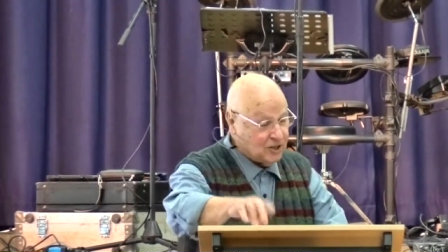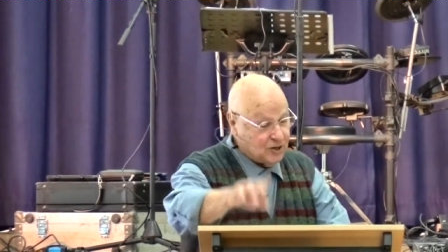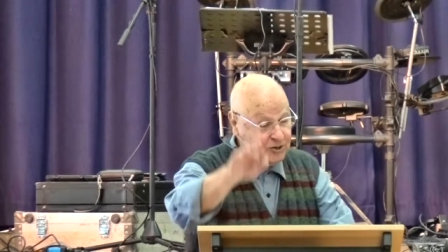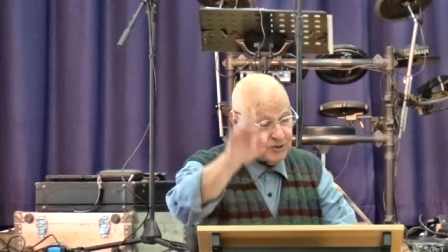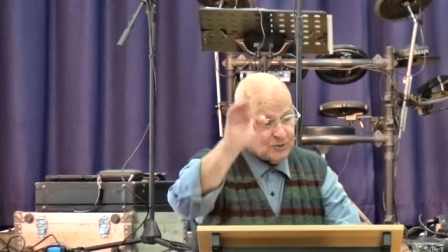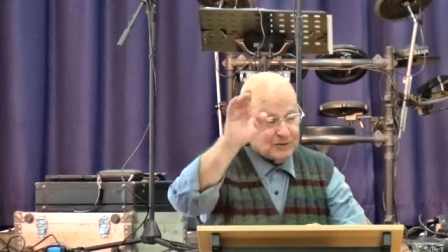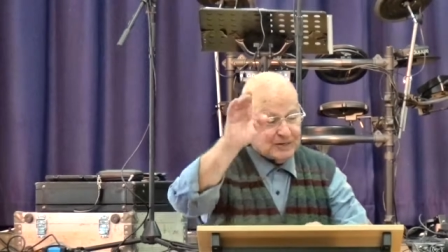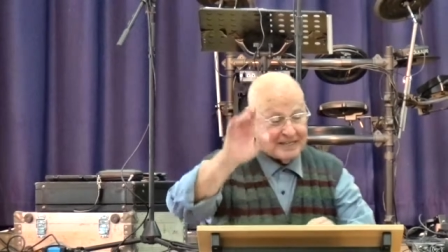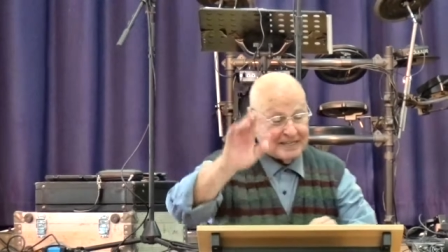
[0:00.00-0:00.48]

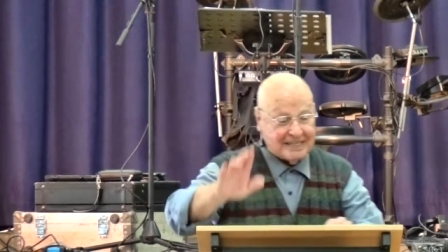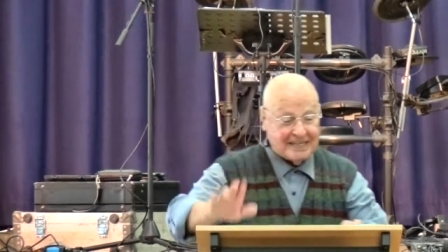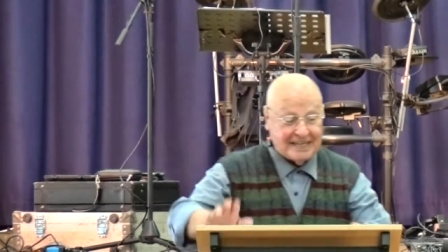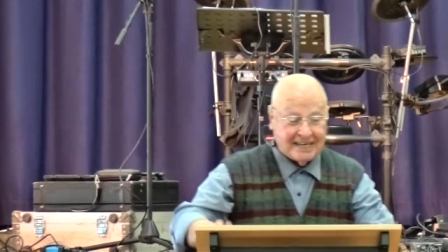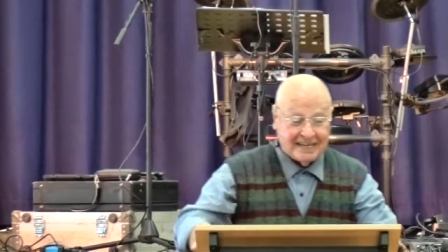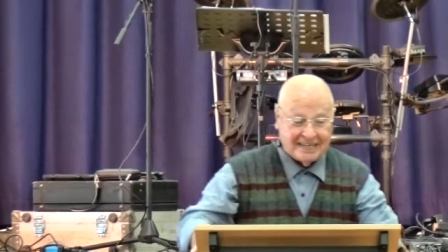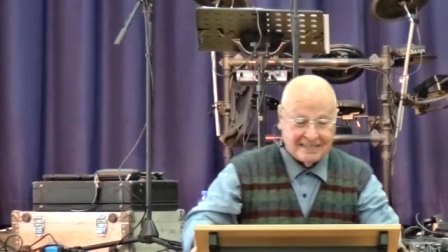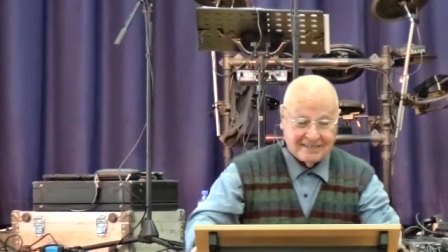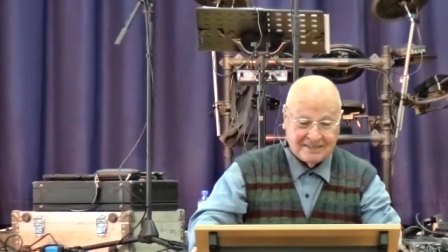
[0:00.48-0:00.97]
Those were the
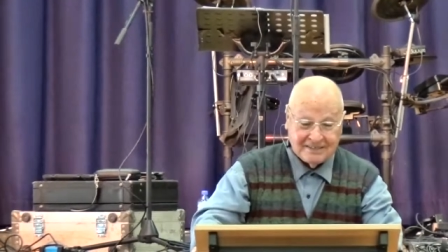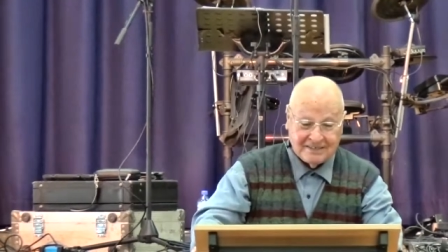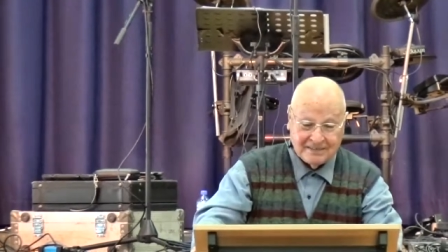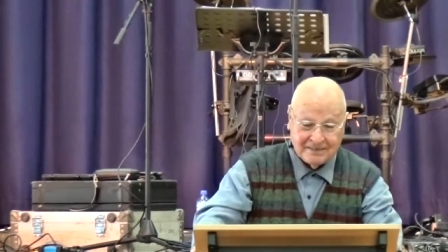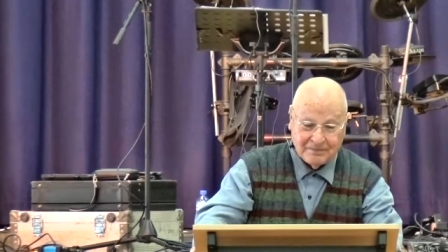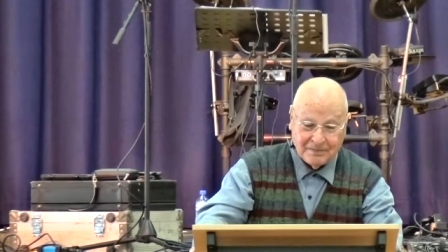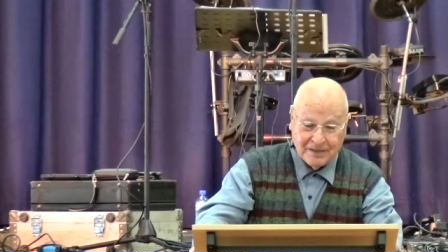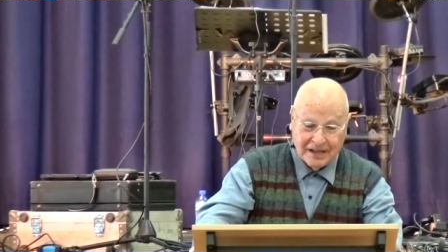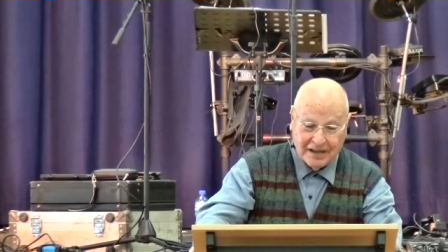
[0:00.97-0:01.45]
days.
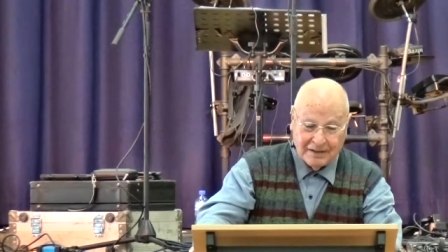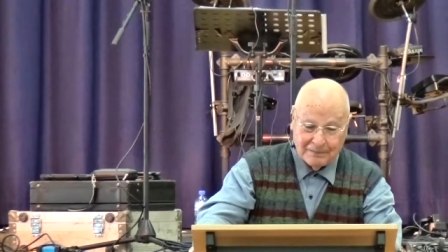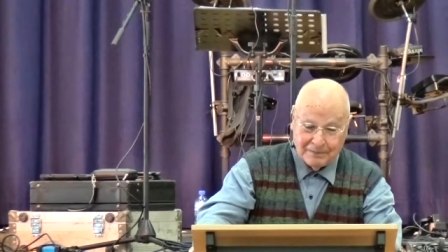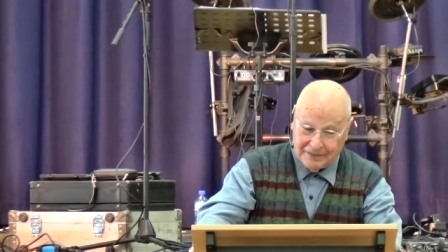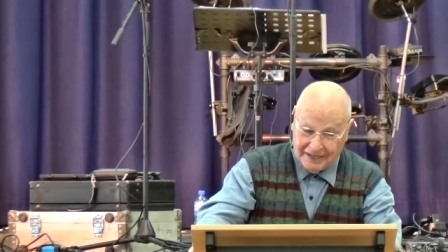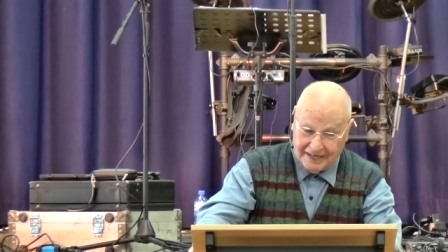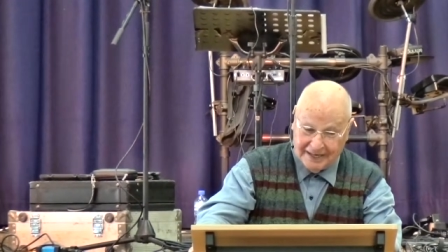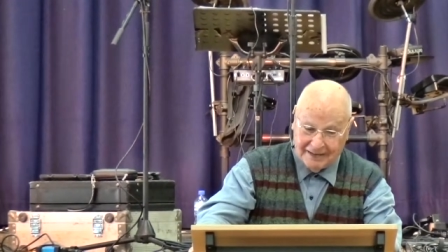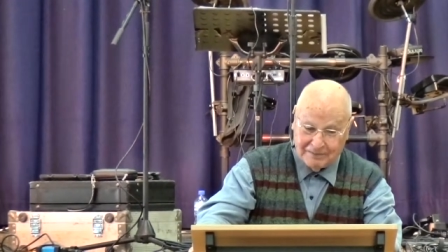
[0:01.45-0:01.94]

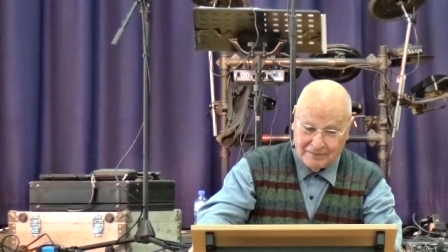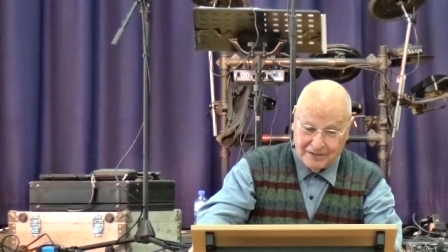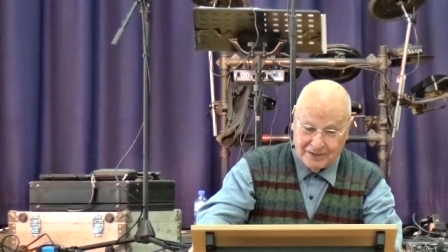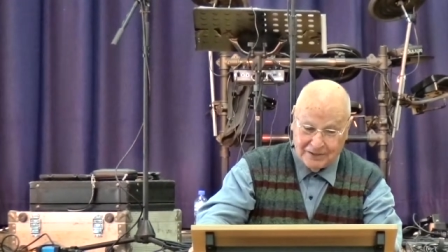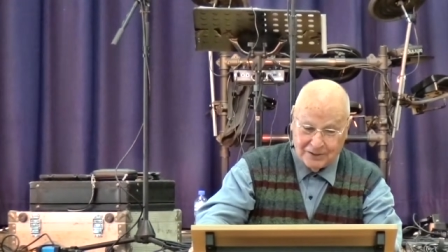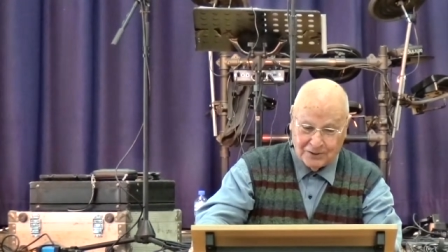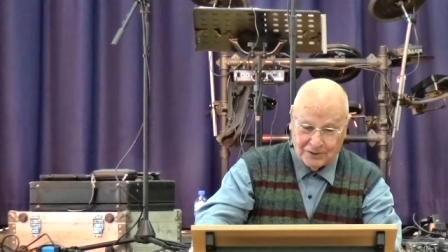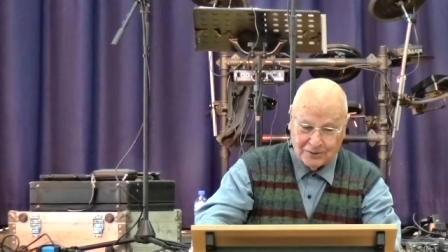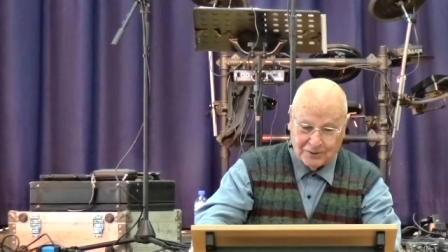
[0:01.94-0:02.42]
Believe me,
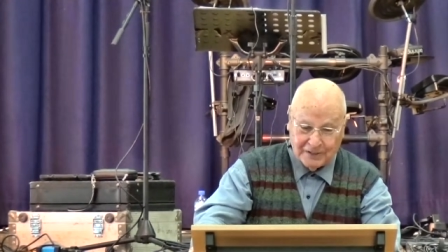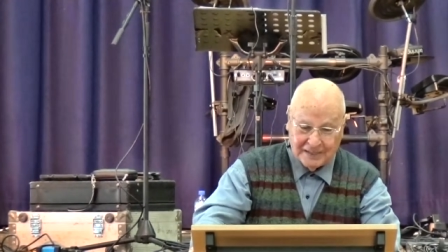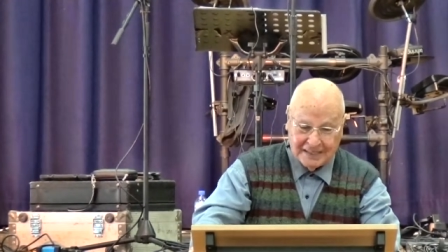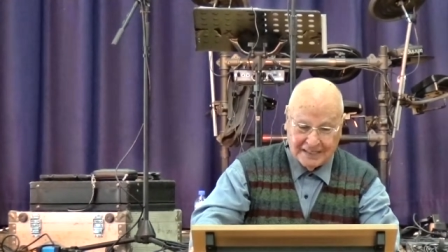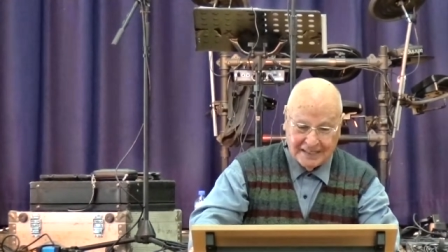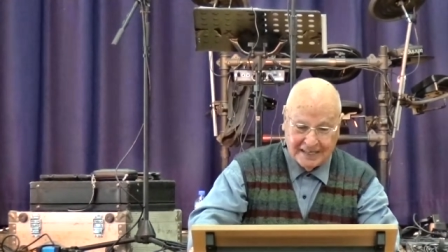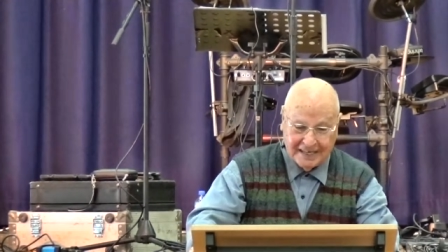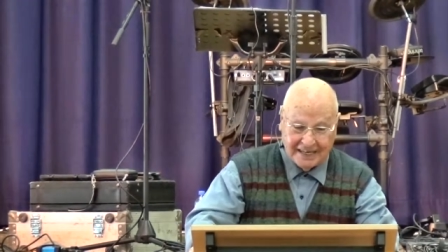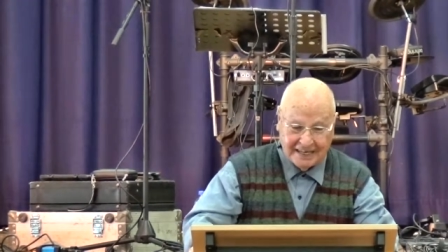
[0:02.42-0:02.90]
those were
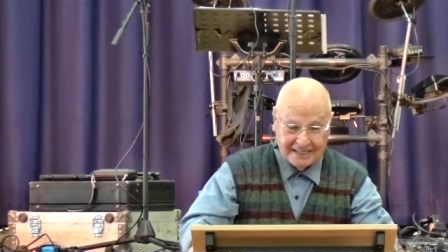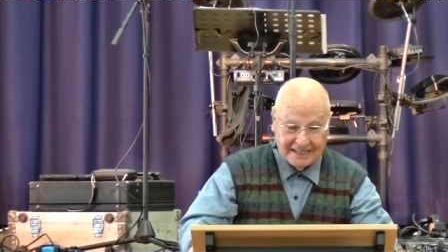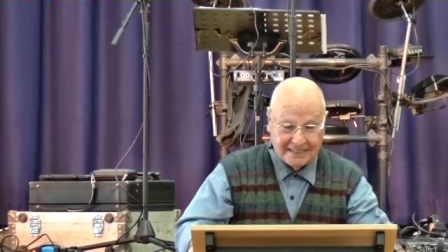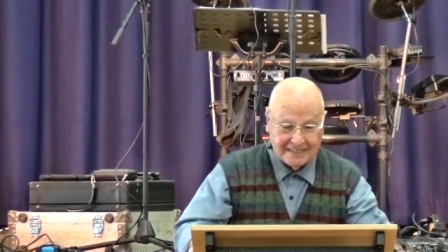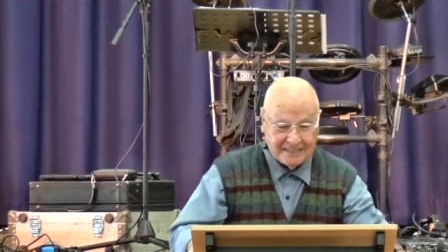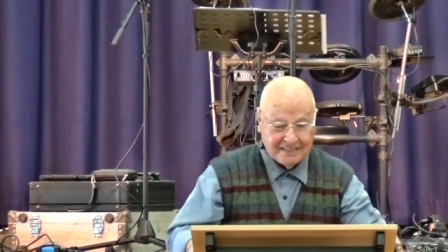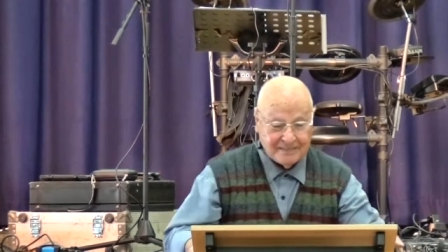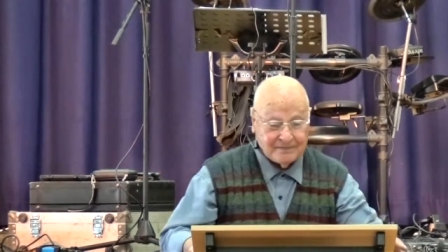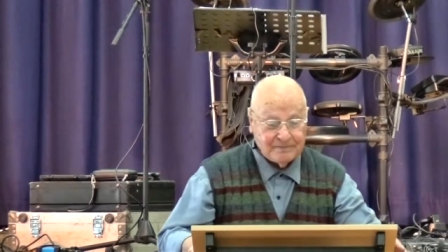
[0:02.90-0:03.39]
the days.